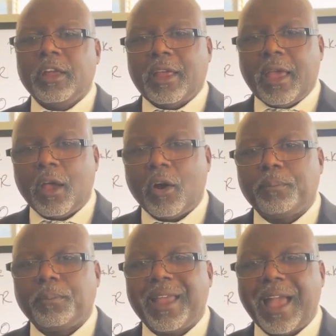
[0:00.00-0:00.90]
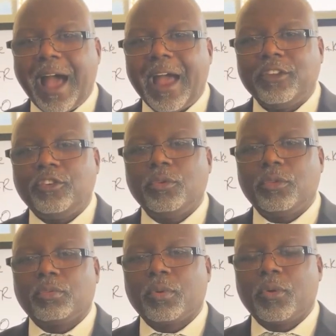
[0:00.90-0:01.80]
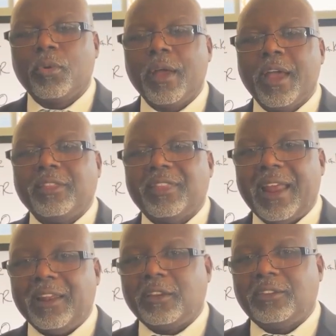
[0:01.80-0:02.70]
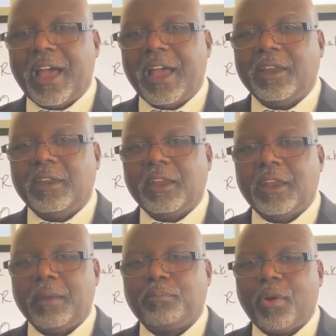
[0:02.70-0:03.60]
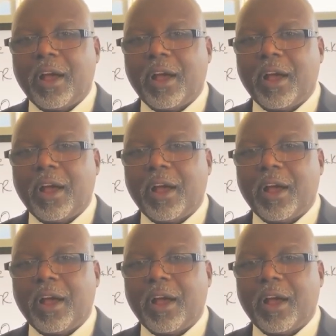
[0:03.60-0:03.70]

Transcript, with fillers: to help guide you through that anxiety and that